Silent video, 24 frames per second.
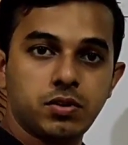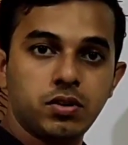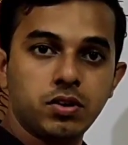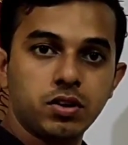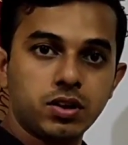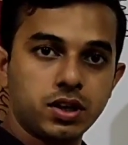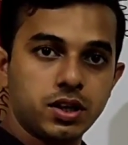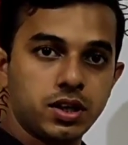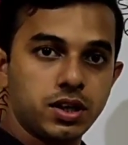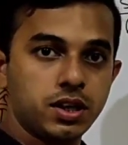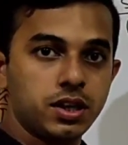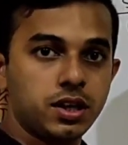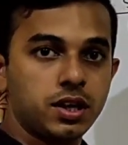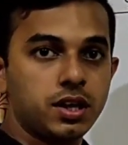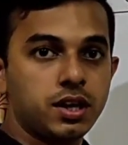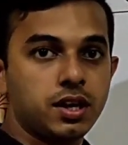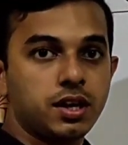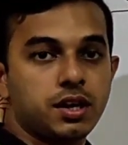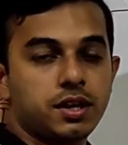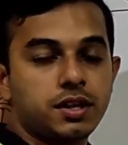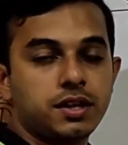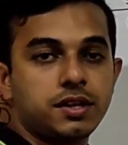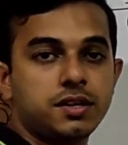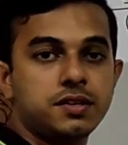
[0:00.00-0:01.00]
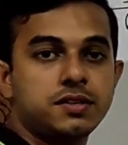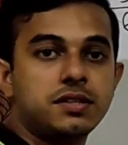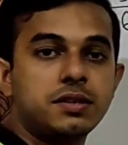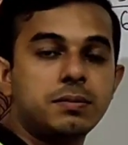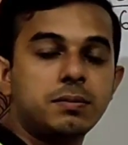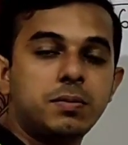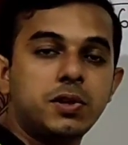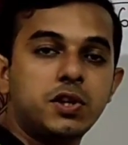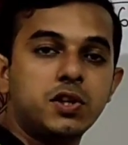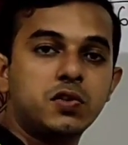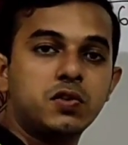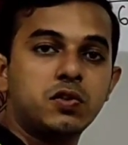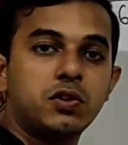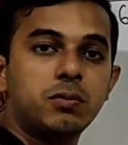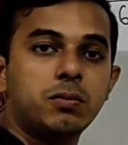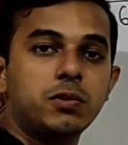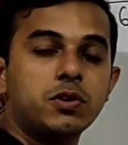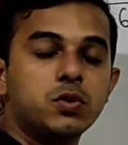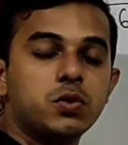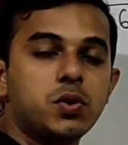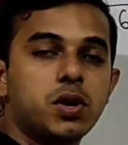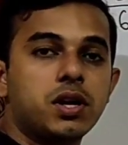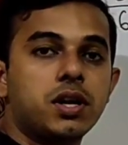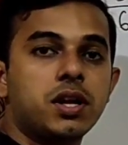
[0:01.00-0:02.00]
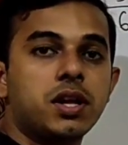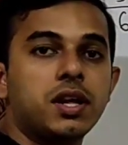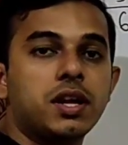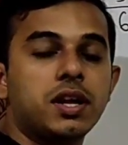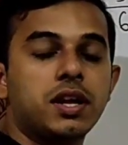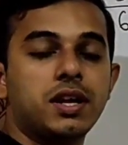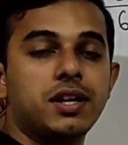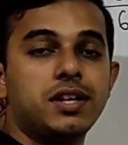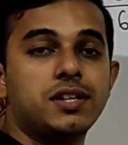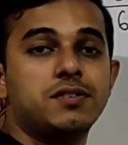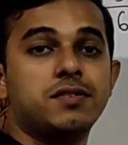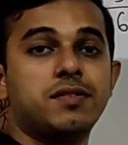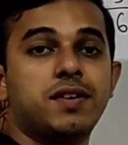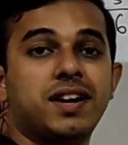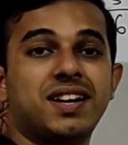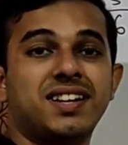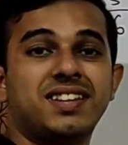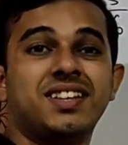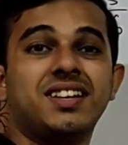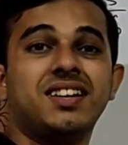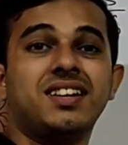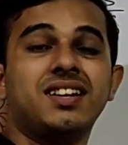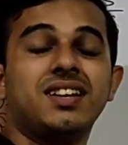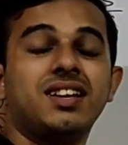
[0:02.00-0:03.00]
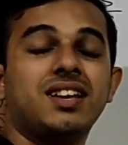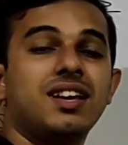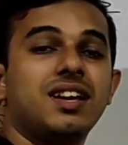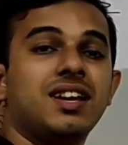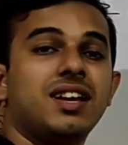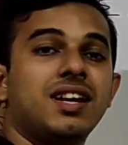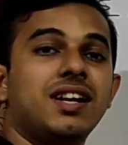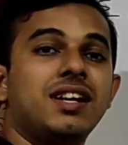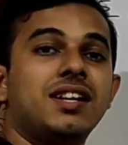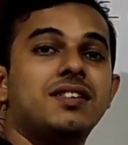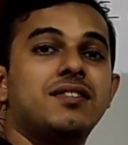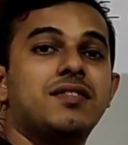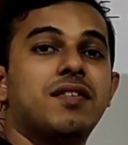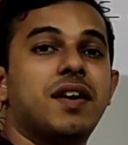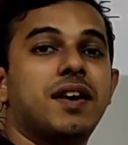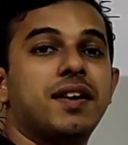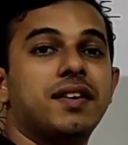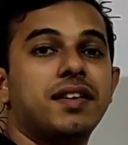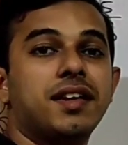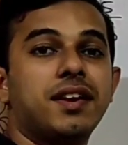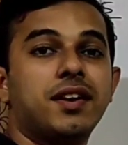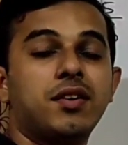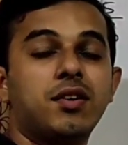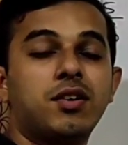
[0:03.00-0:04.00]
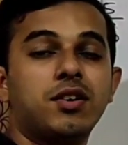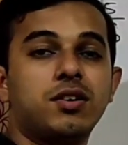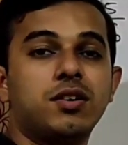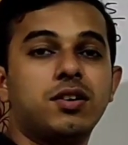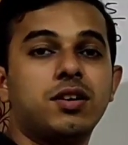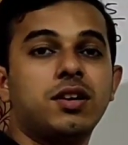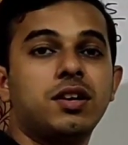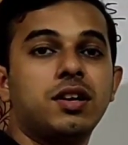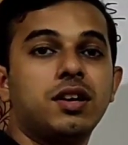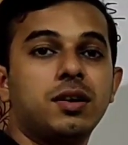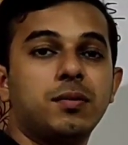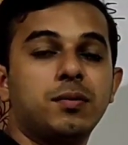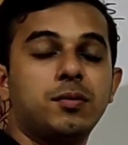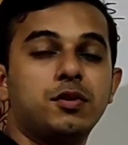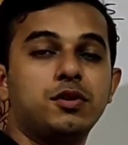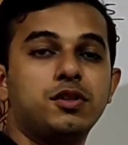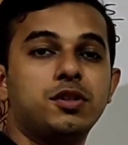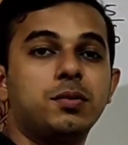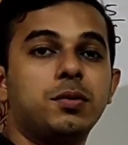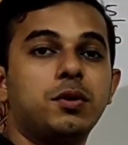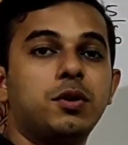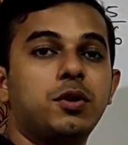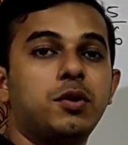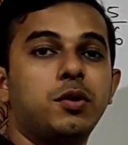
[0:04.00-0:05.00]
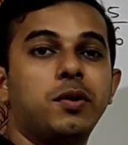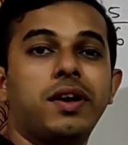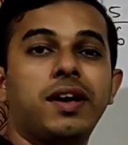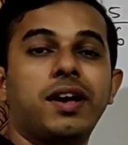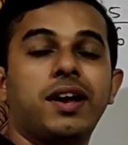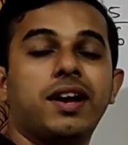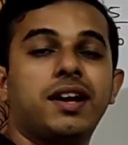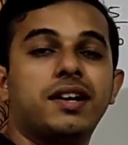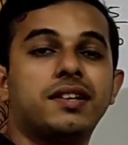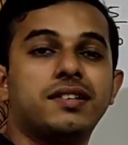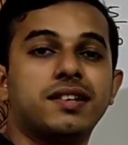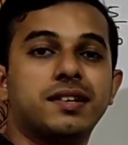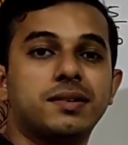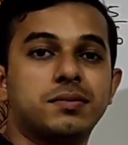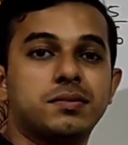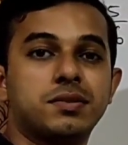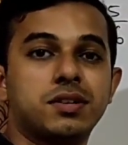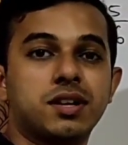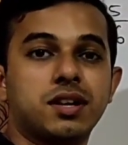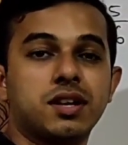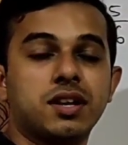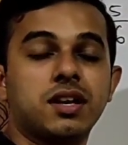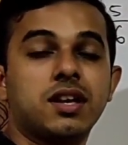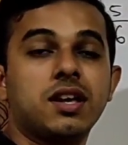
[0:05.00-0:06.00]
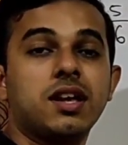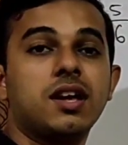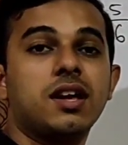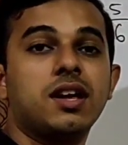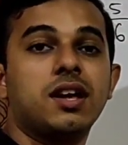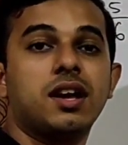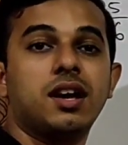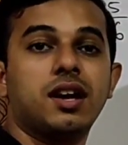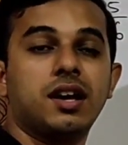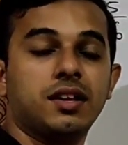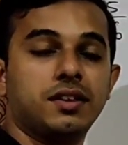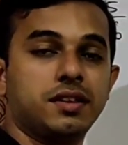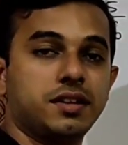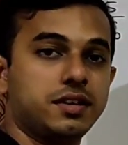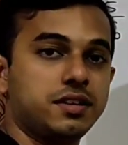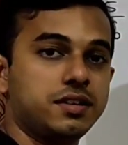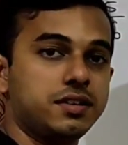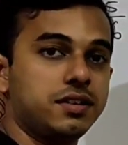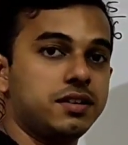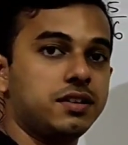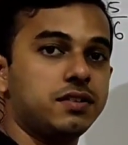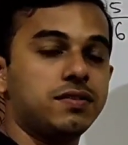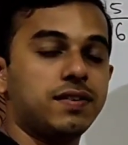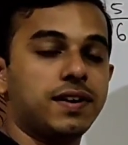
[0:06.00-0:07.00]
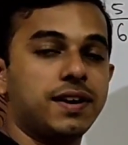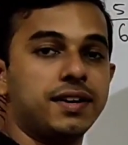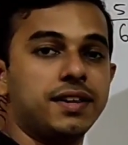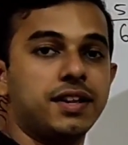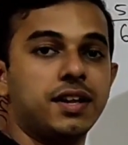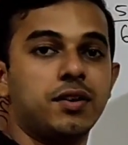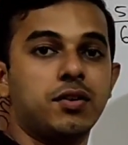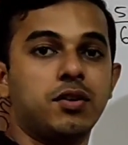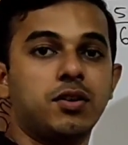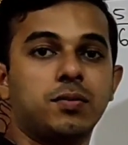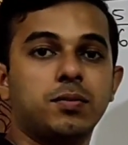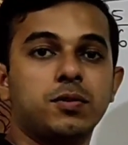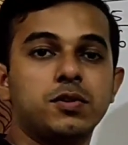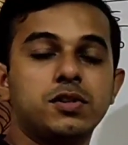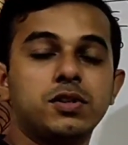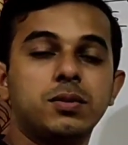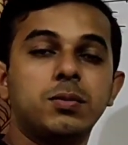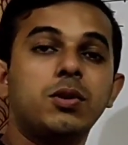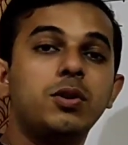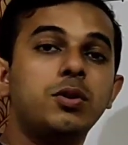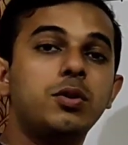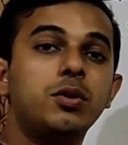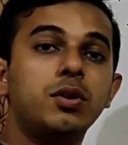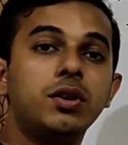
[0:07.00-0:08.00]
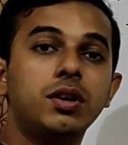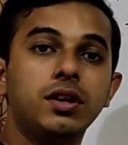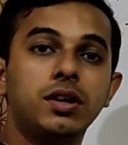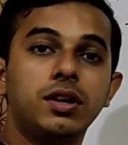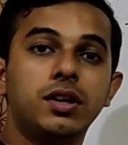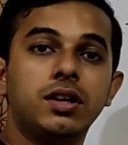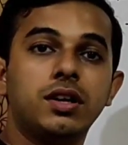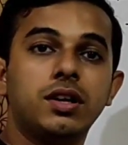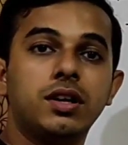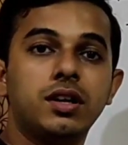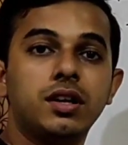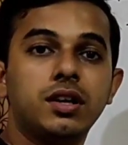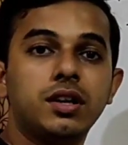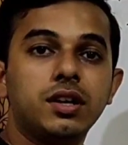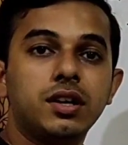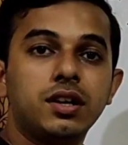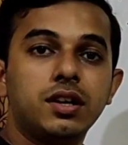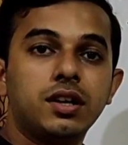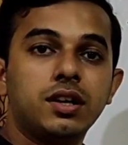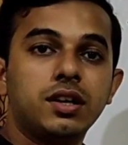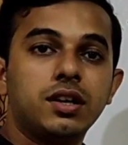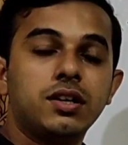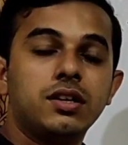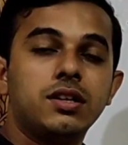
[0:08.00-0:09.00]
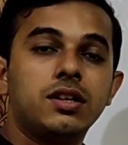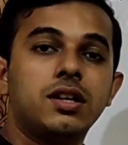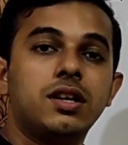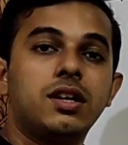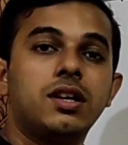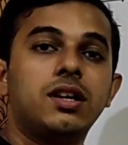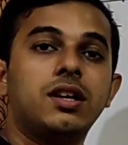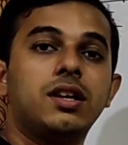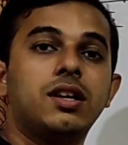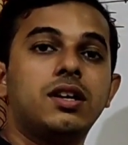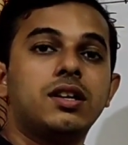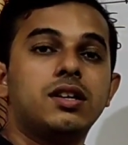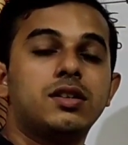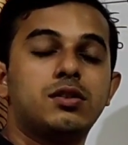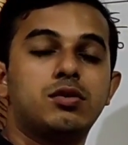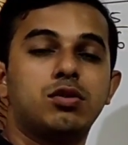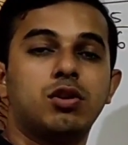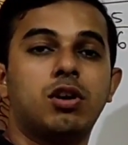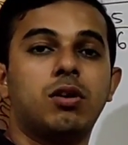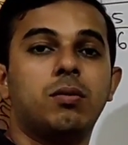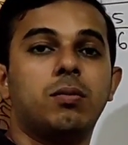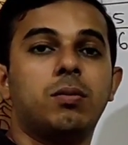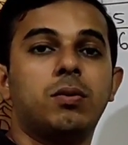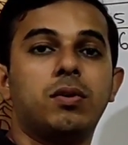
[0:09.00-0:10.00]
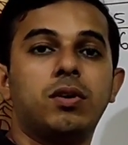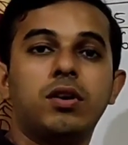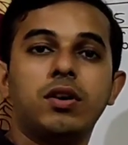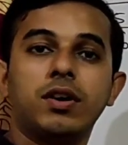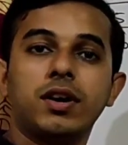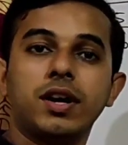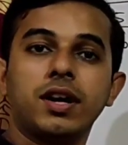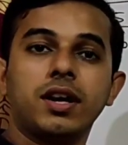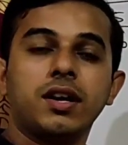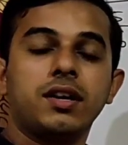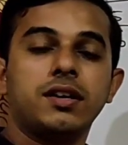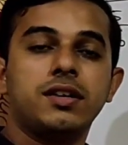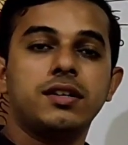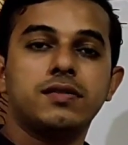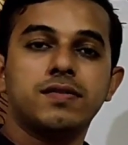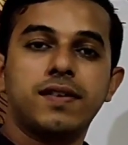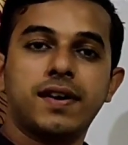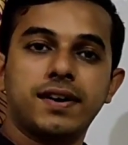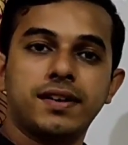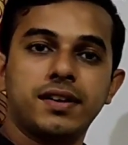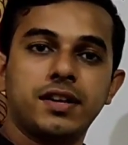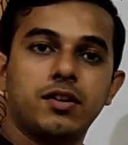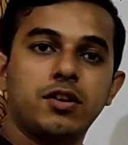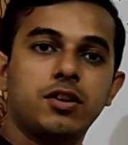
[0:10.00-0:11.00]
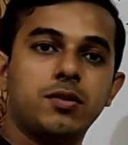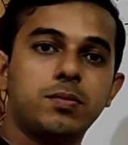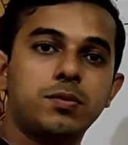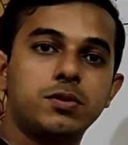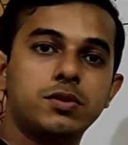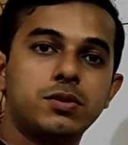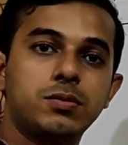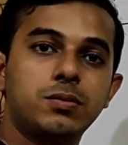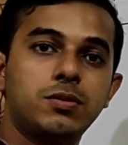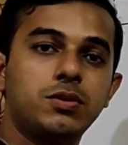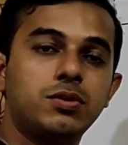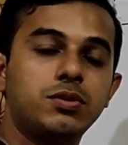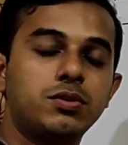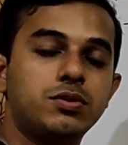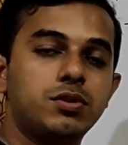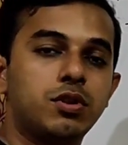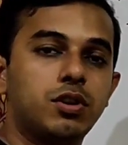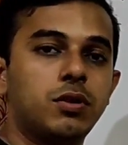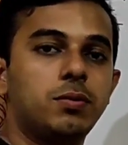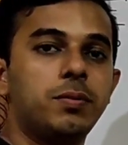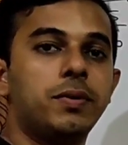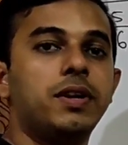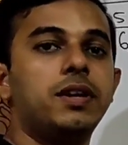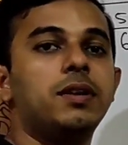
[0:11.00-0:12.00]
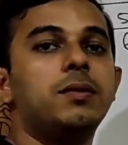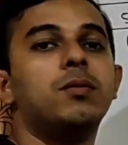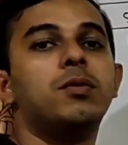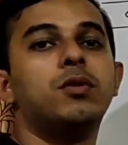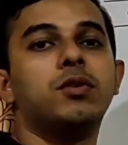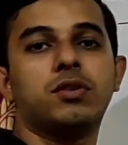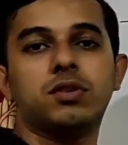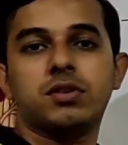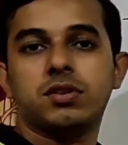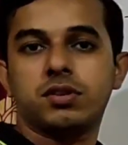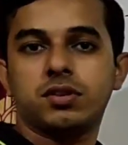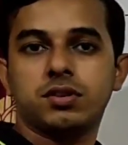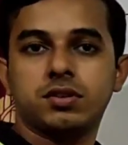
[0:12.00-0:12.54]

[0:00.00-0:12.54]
Okay, that is simplest form is what? It is further not possible to add, subtract. That is, it is further not possible to solve. Okay, it is further not possible to solve anymore.